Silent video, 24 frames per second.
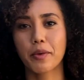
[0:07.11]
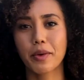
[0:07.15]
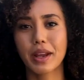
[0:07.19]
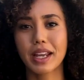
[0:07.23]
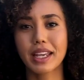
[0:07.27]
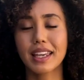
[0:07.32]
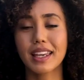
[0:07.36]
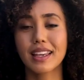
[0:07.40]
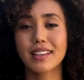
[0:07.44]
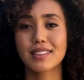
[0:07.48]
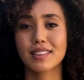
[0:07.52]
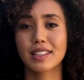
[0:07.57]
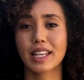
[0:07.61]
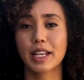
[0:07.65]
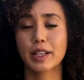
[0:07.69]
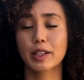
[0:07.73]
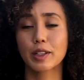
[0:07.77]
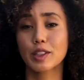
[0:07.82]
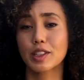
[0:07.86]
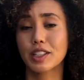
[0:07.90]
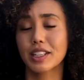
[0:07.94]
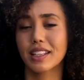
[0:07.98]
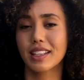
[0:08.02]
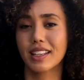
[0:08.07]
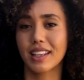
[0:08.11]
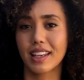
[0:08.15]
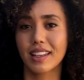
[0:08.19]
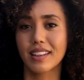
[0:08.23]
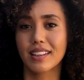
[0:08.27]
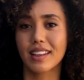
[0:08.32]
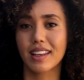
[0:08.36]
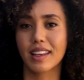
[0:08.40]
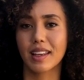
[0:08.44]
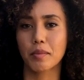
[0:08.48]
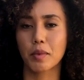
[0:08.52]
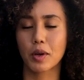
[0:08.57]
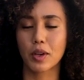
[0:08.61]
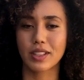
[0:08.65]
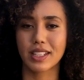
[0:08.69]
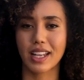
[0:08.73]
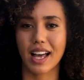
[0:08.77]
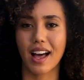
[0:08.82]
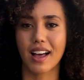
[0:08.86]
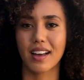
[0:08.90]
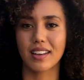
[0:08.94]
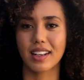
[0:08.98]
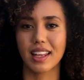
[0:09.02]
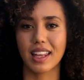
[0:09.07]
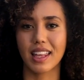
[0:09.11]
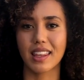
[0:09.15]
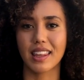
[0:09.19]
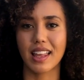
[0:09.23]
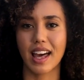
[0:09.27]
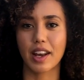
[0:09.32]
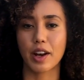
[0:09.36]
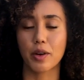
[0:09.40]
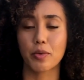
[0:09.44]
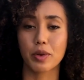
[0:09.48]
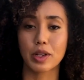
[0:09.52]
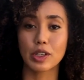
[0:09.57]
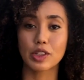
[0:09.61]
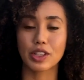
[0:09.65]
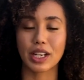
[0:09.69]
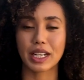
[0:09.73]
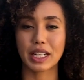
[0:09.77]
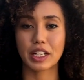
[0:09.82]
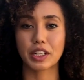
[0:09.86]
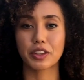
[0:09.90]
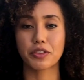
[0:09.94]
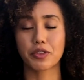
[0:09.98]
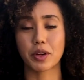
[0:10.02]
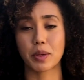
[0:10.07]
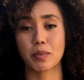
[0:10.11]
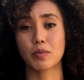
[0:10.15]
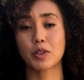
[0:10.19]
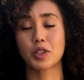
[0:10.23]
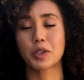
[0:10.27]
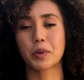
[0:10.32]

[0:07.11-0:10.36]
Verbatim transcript: Reiki is an energy healing modality that originated from